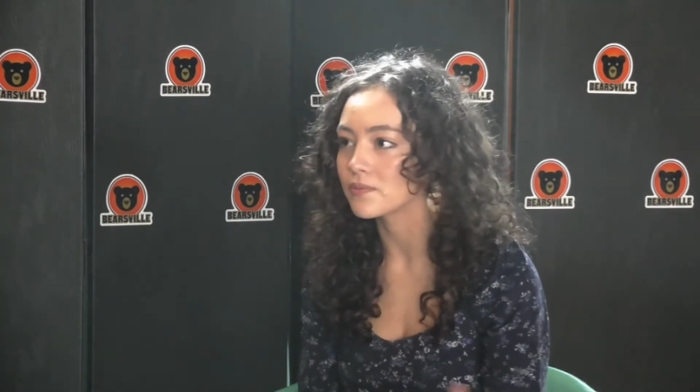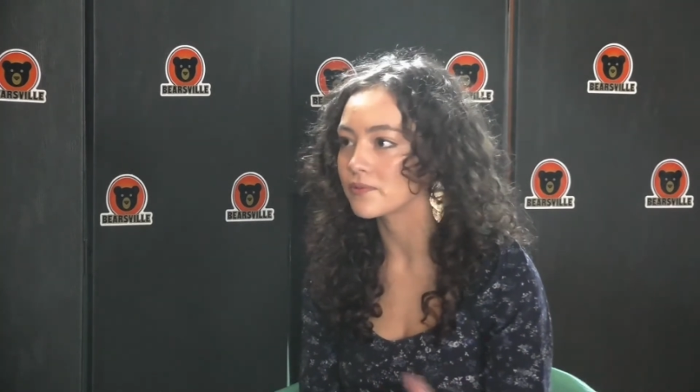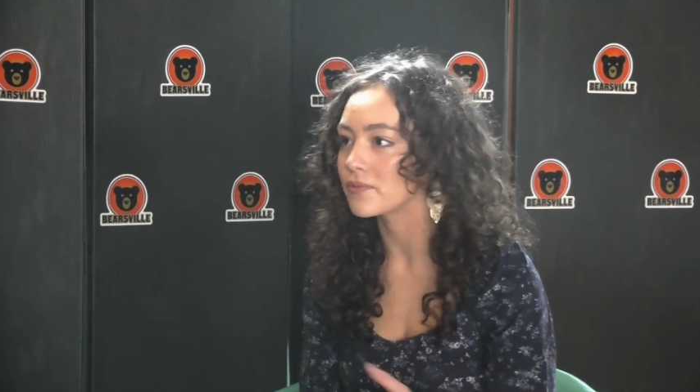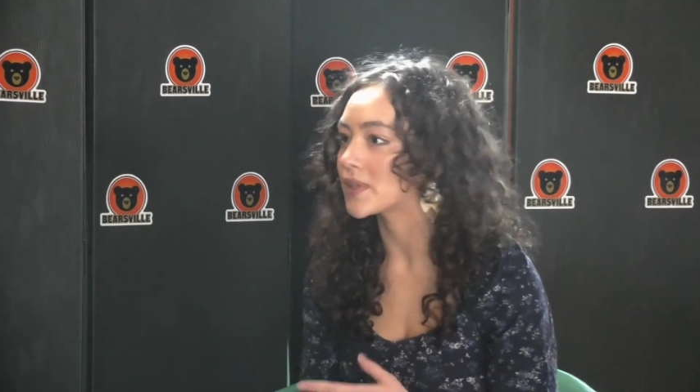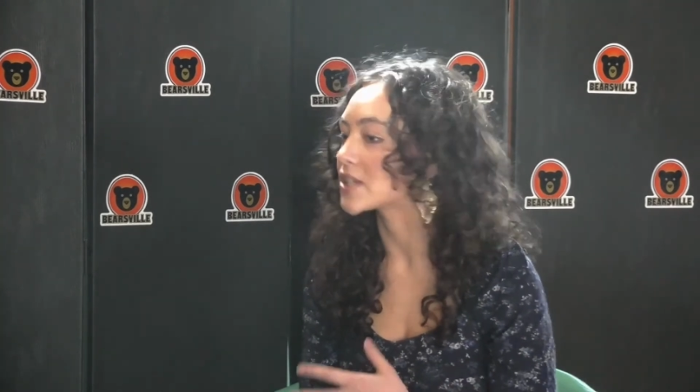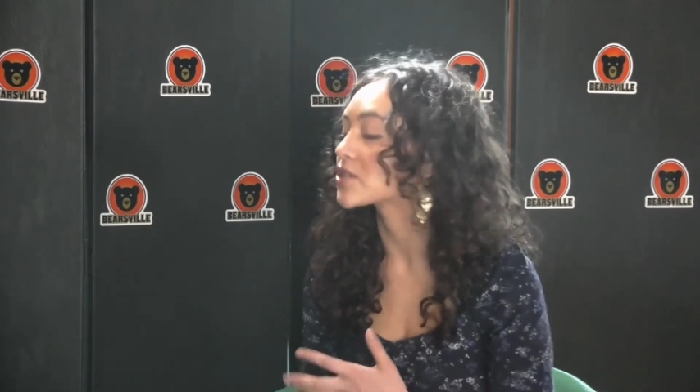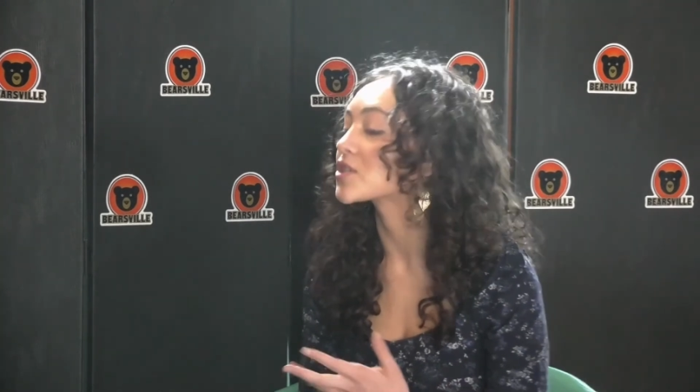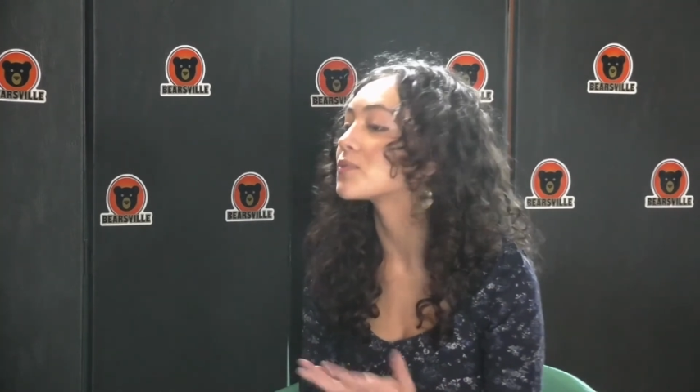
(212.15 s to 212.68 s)

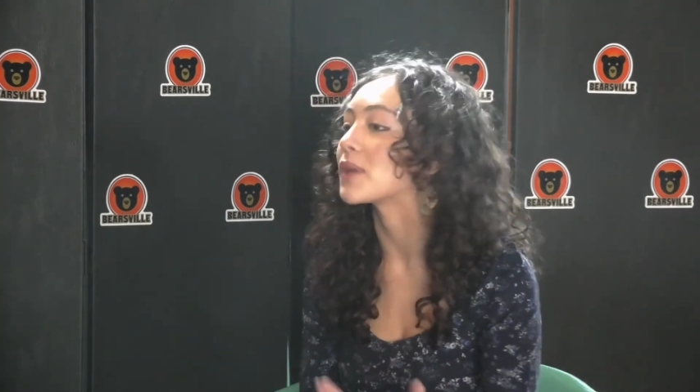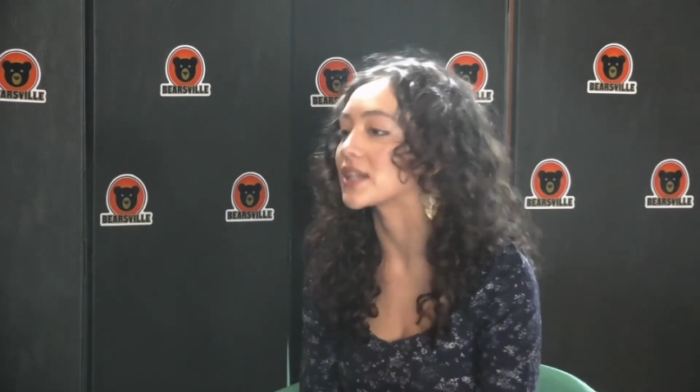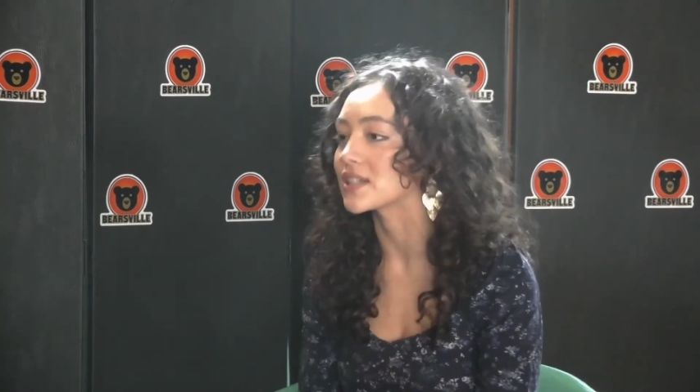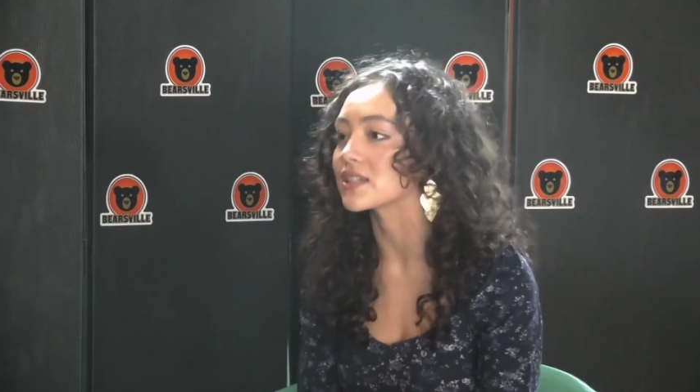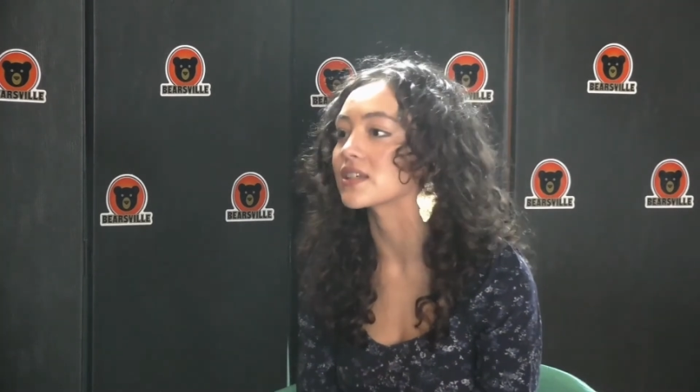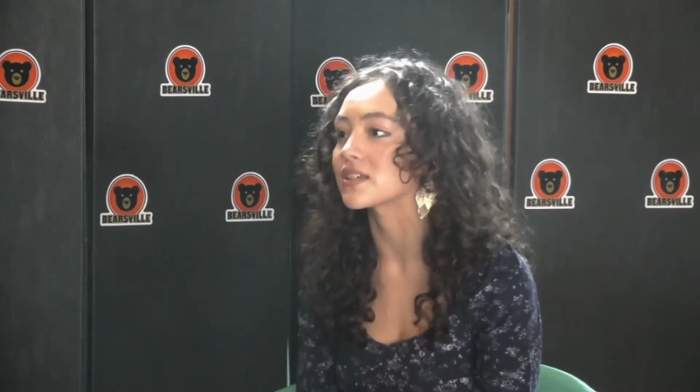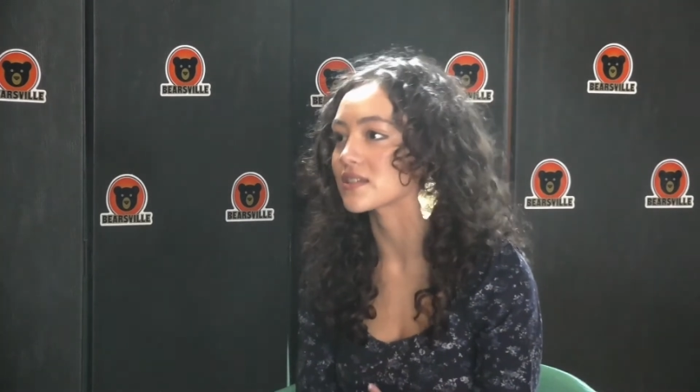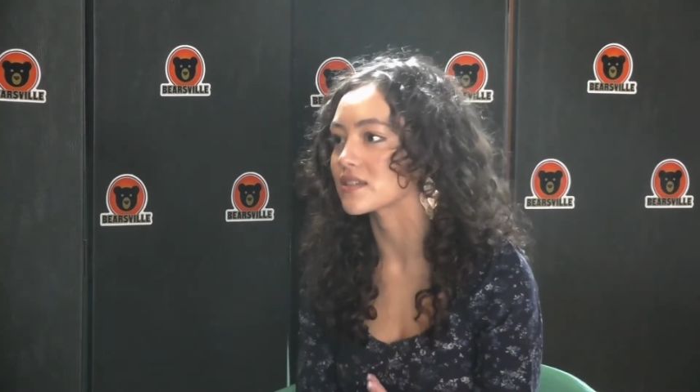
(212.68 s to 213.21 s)

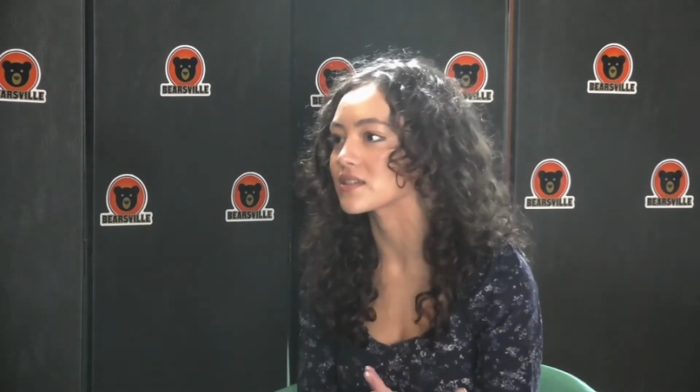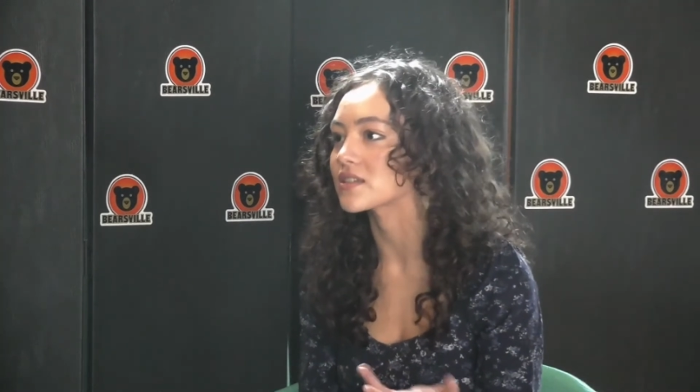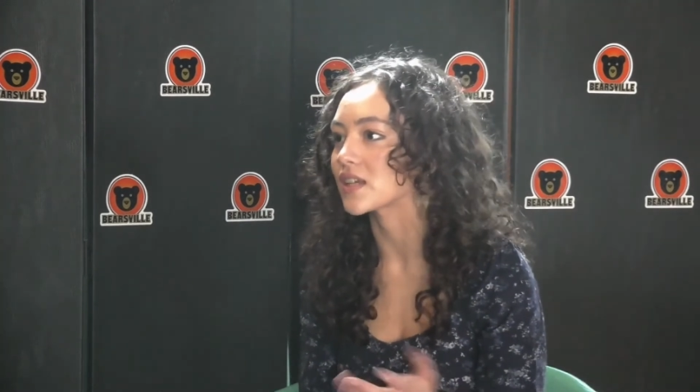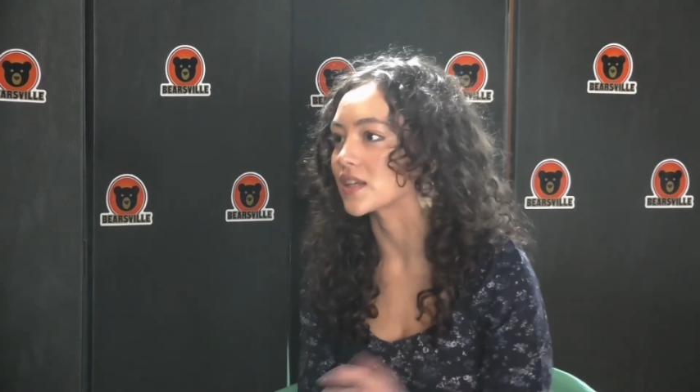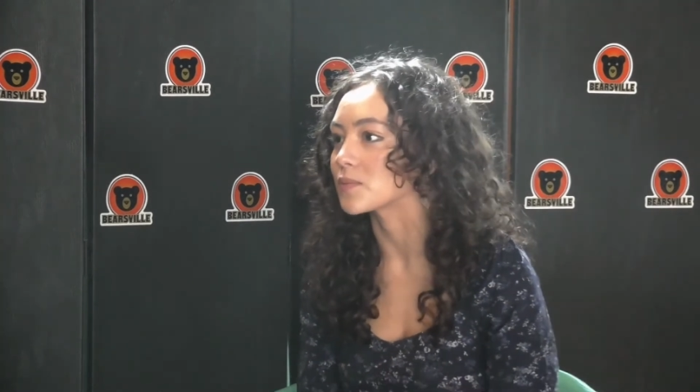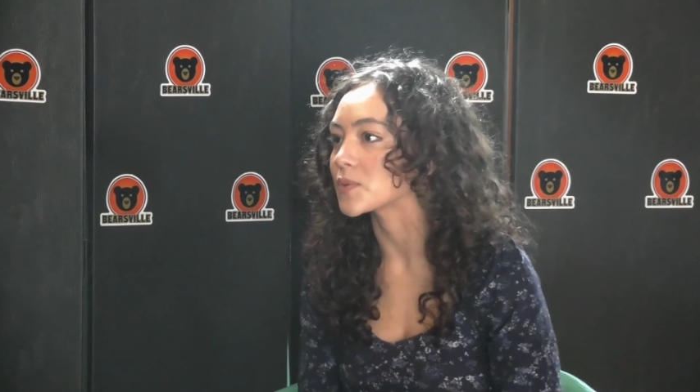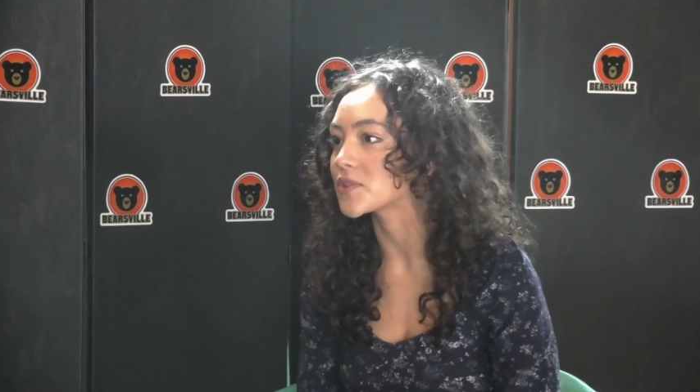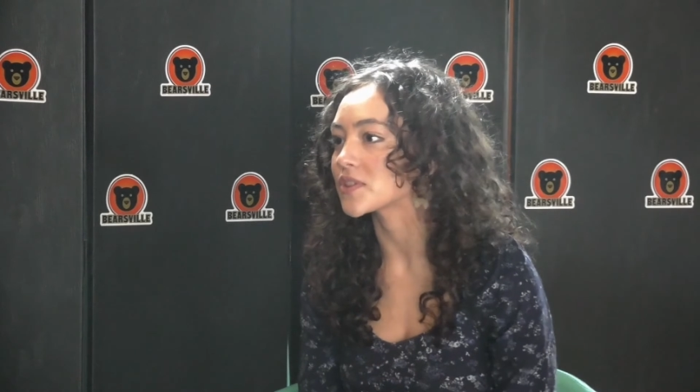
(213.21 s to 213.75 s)
instrumentalists
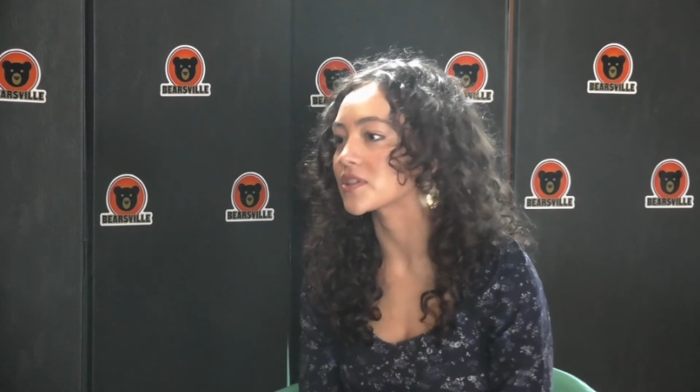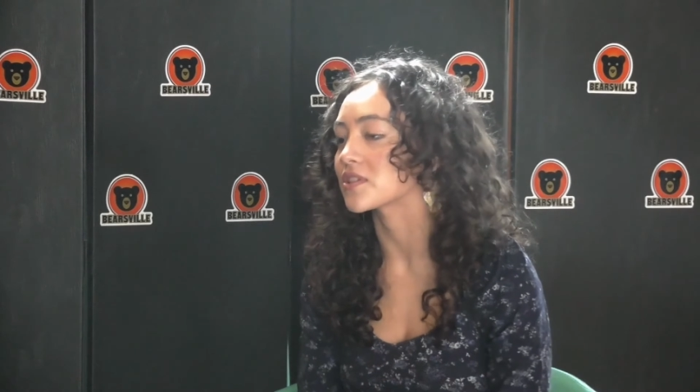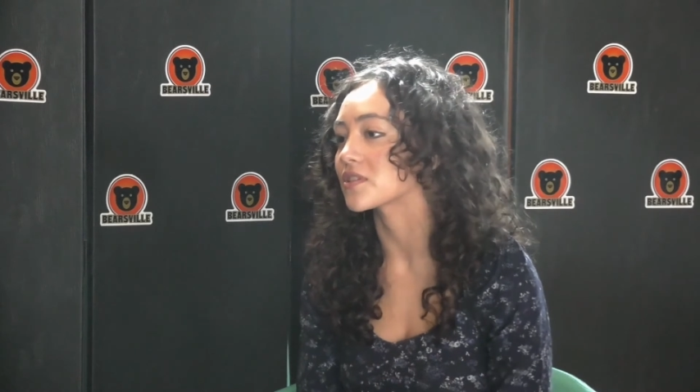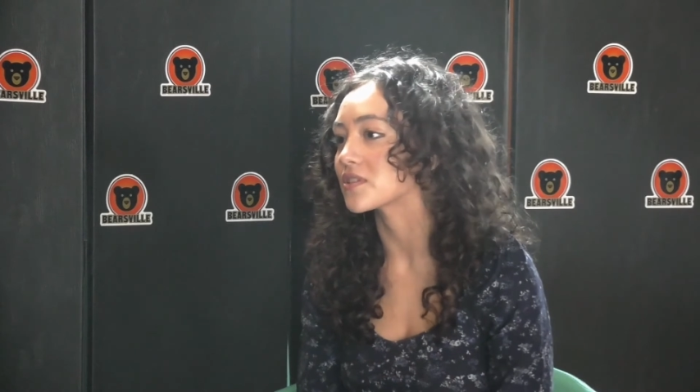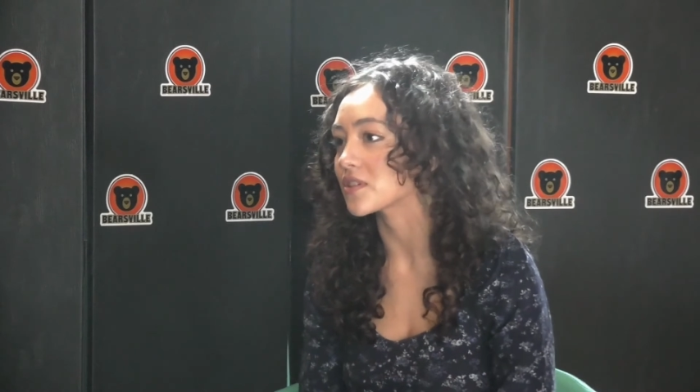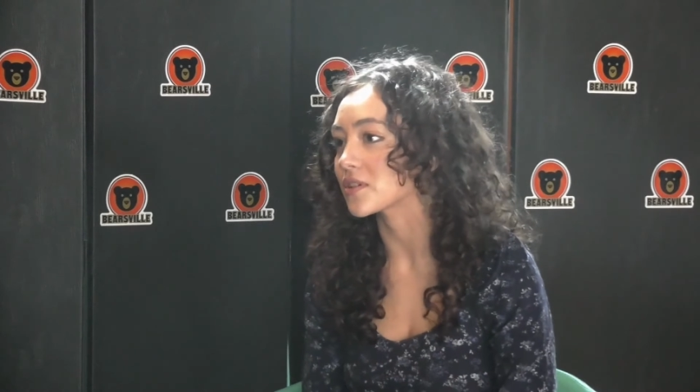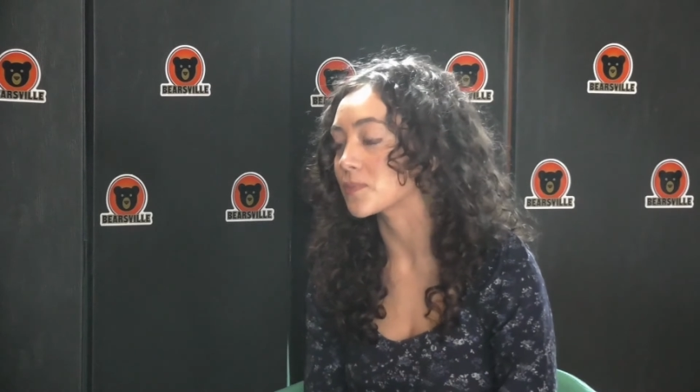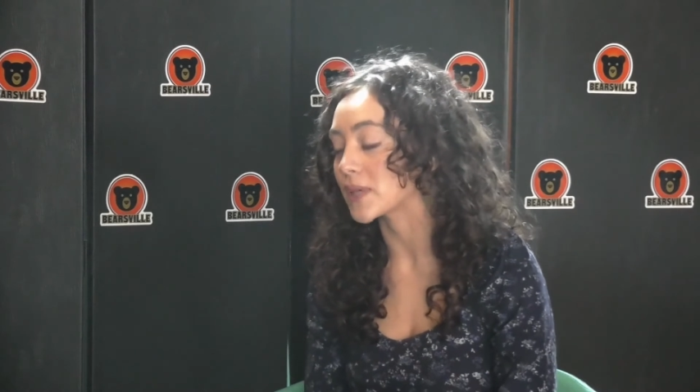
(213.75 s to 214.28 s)
and
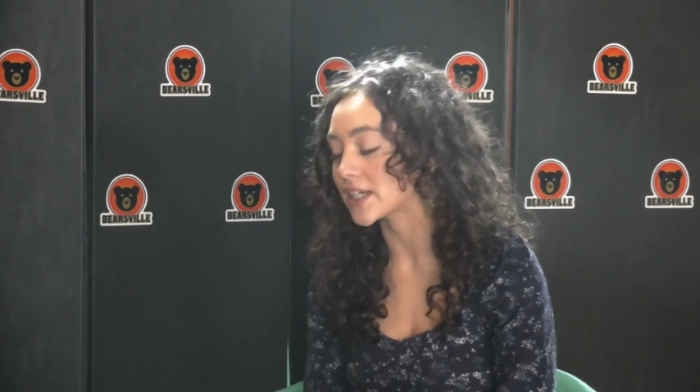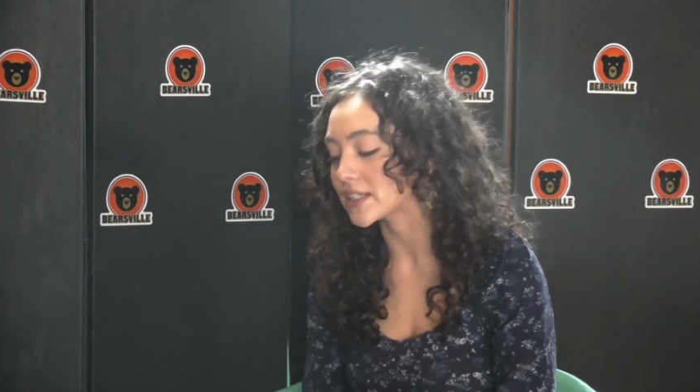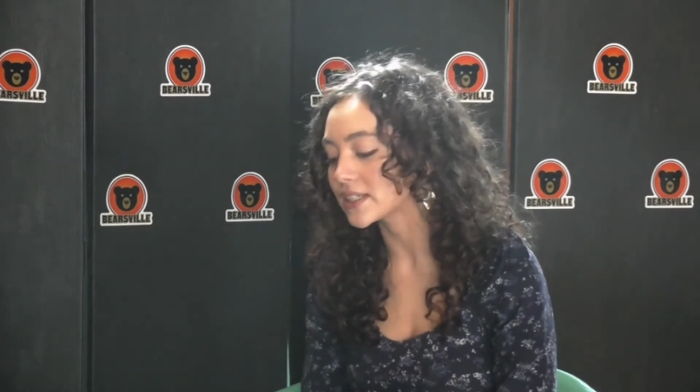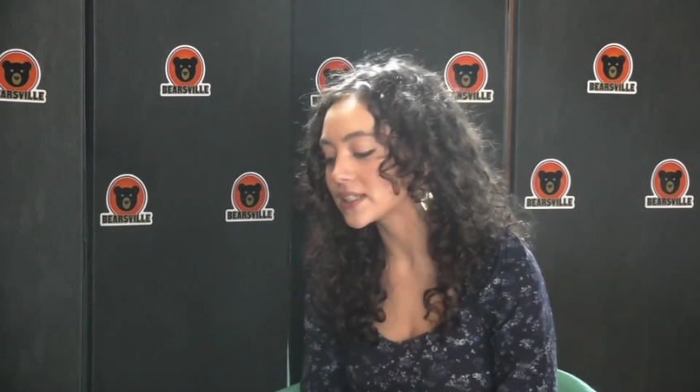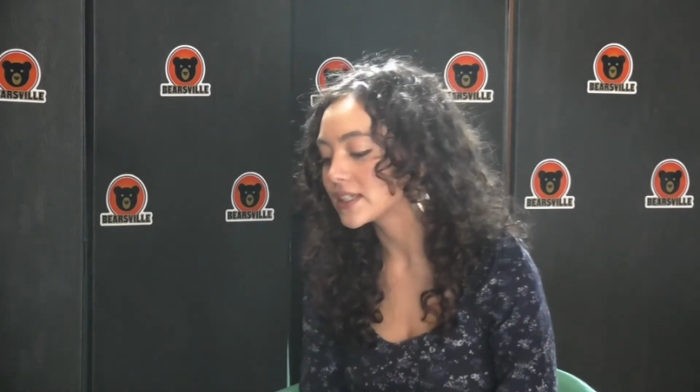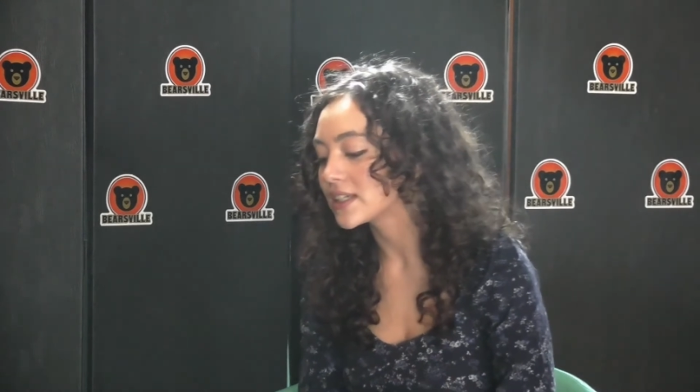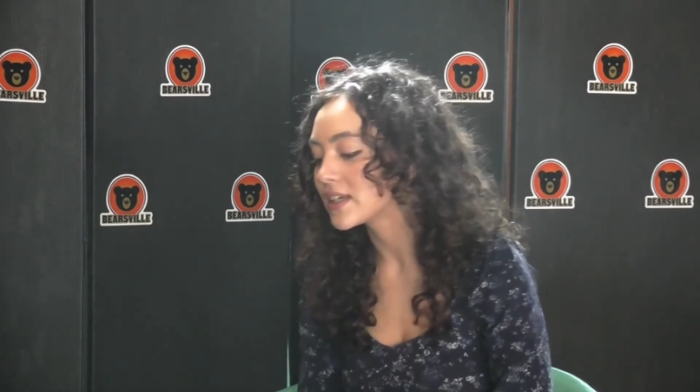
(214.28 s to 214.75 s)
musicians are male.